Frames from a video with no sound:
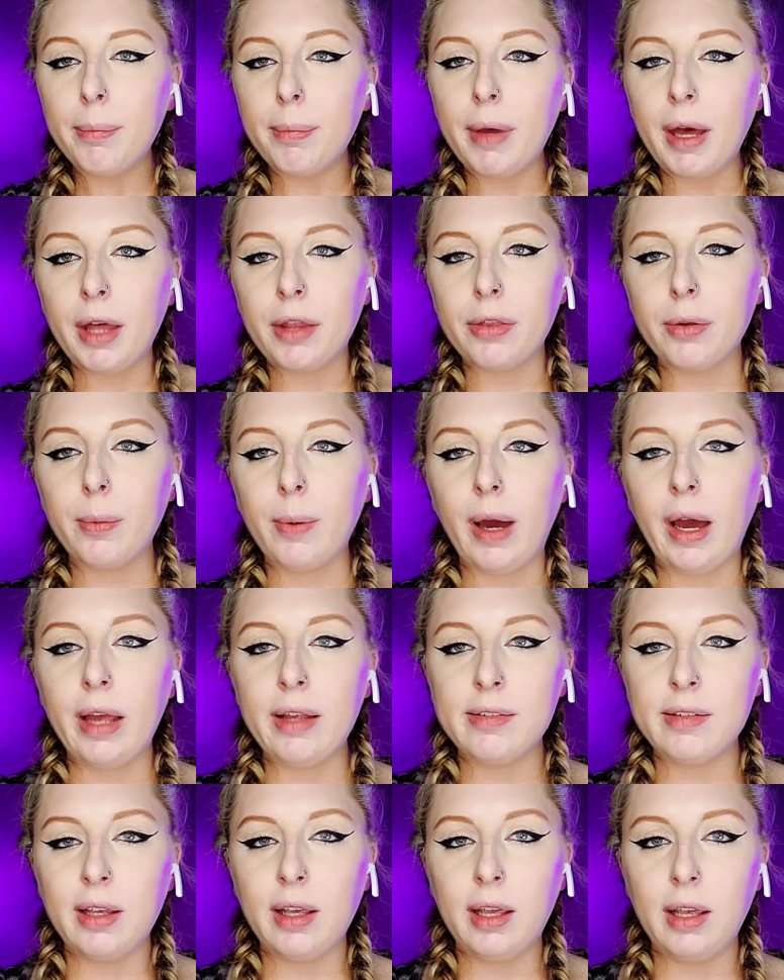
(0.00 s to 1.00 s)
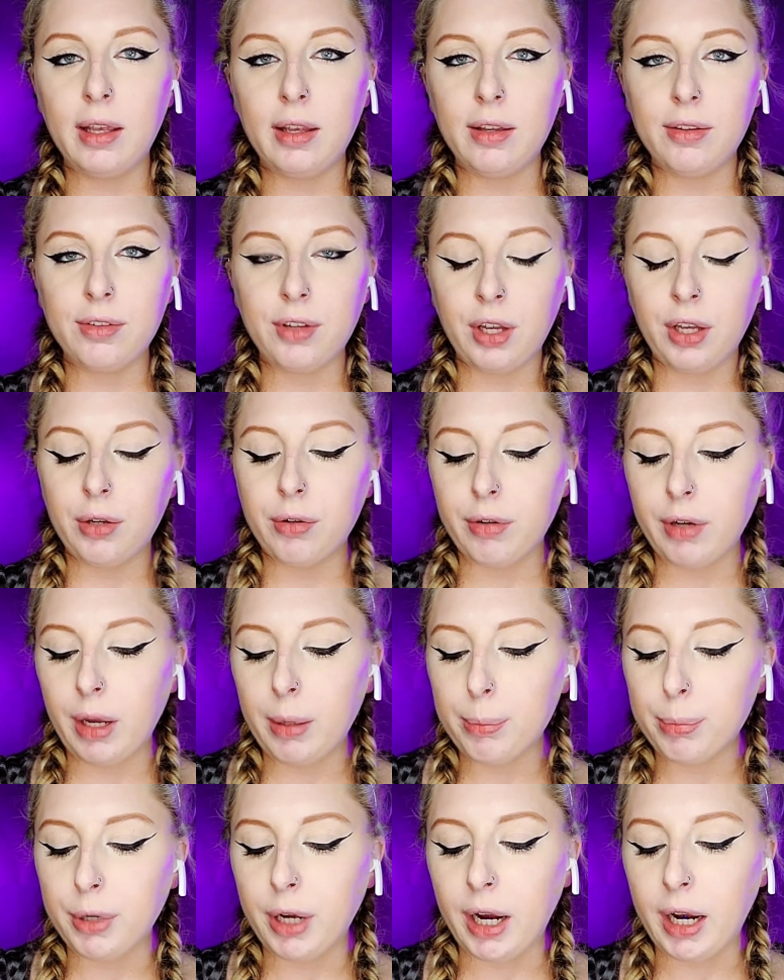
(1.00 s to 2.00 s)
But otherwise, it is a
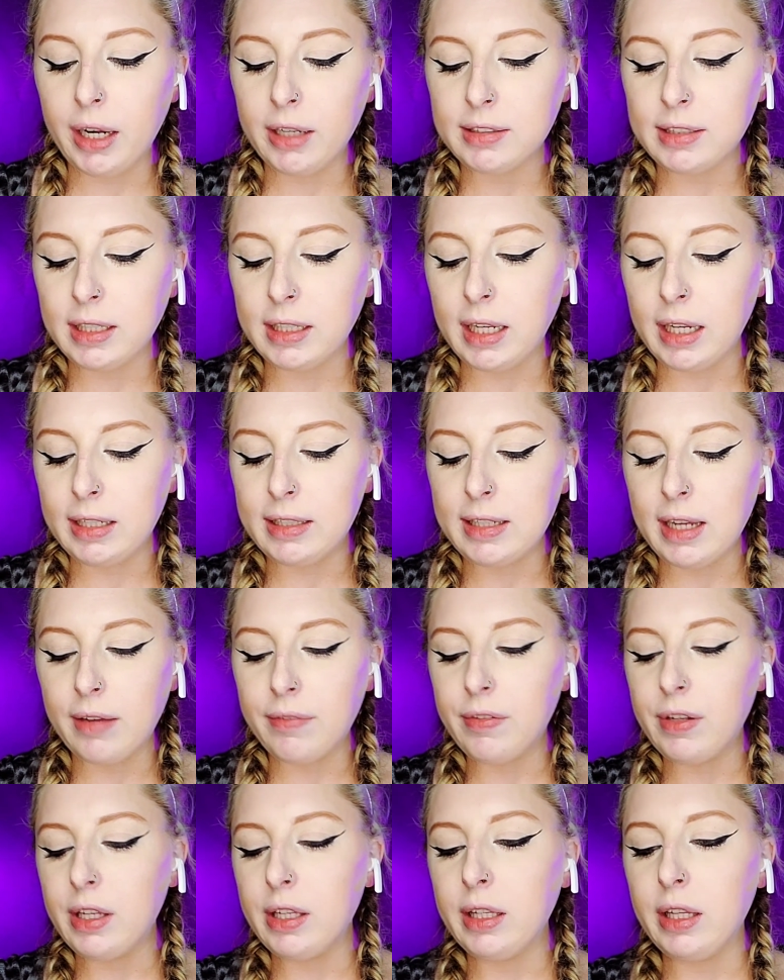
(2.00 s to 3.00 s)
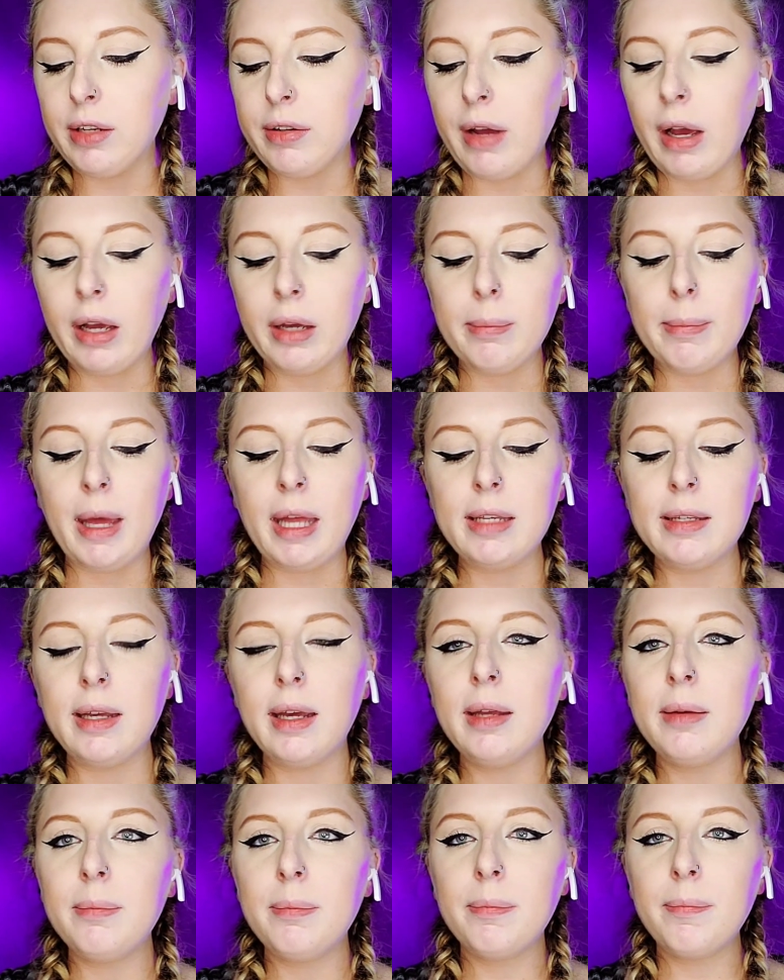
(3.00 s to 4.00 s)
great product and I definitely recommend it.